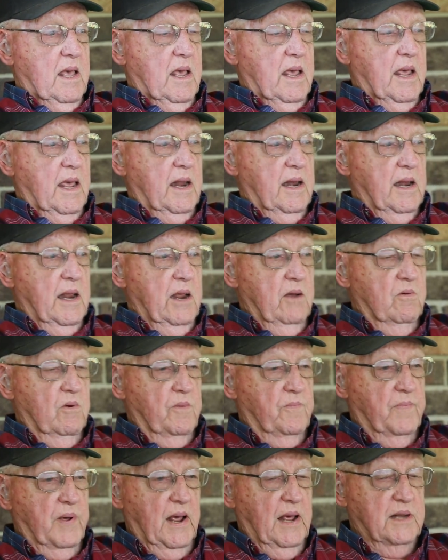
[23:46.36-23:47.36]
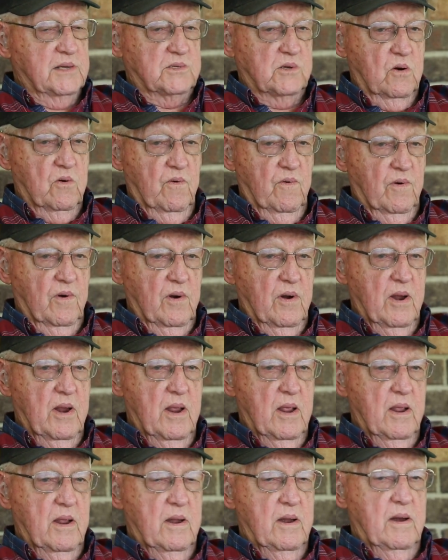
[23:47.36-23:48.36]
and they would pass over
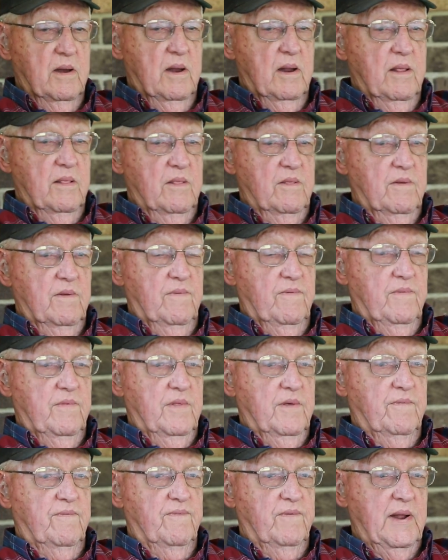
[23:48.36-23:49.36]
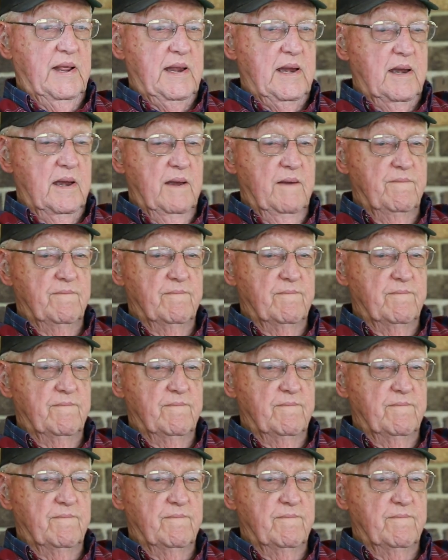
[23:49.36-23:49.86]
the fleet.